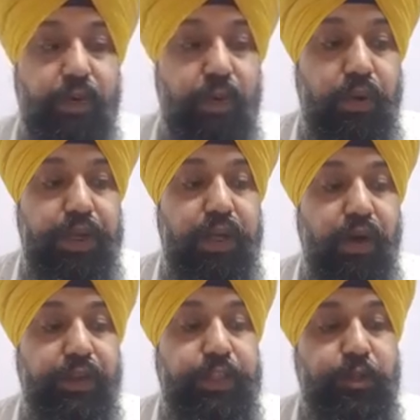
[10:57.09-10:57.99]
only
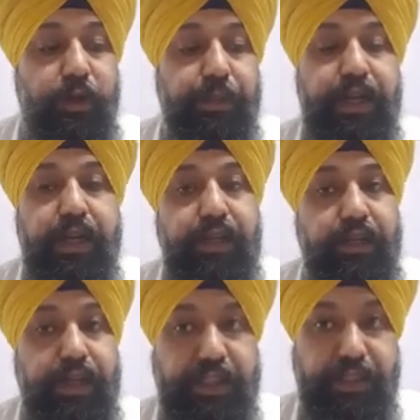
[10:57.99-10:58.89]
on this topic under
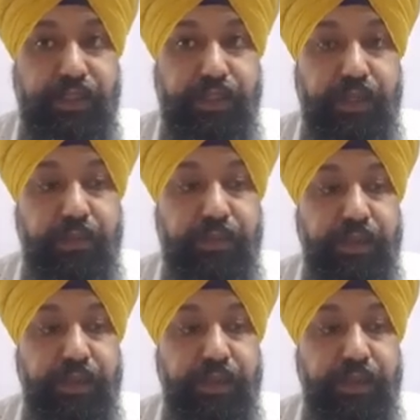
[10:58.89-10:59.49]
the discussion.